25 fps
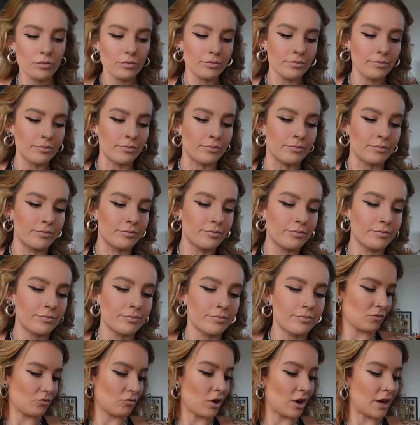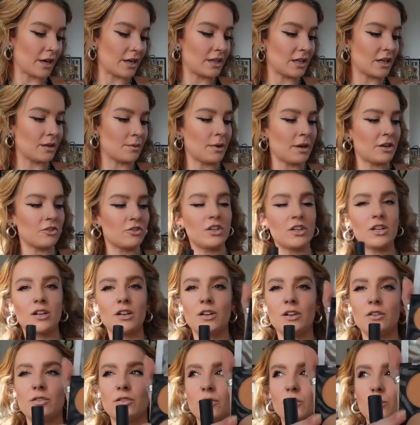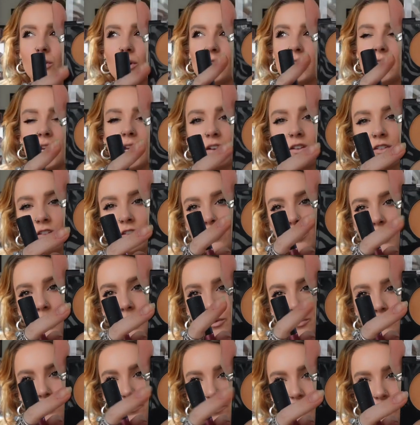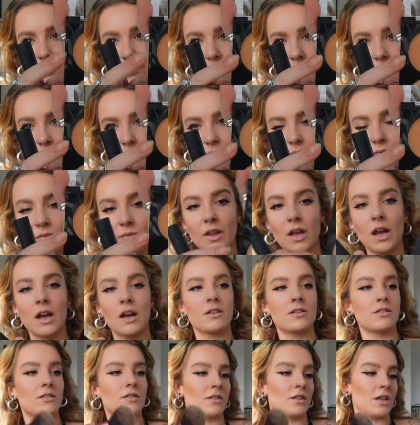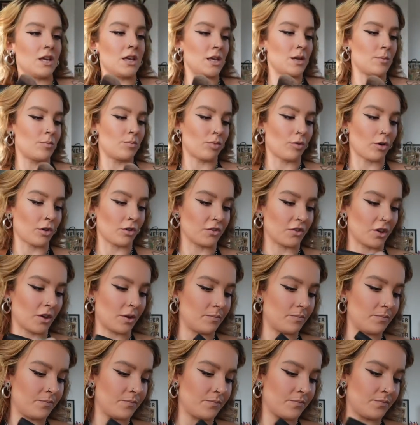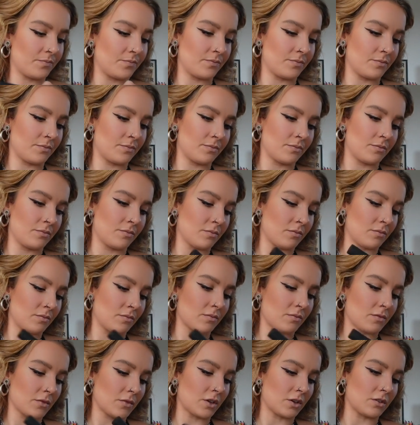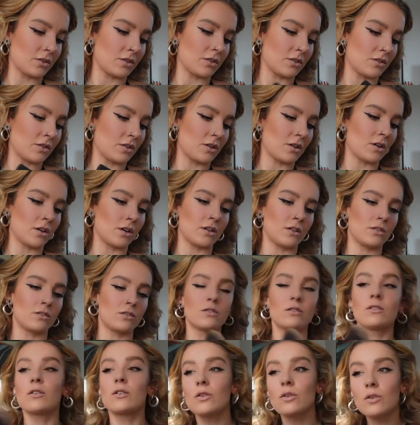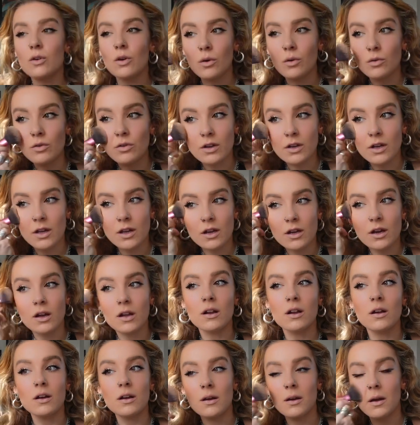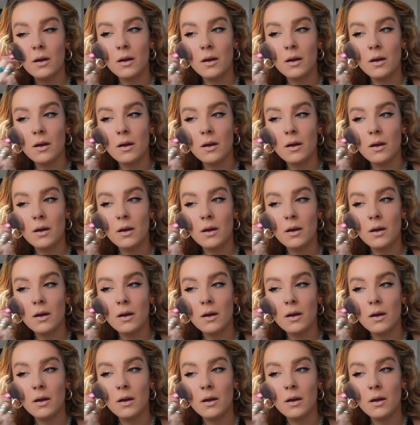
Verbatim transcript: Hmm. Right, and then I'm actually going to use the one next to it as the bronzer because it's a nice goldeny colour.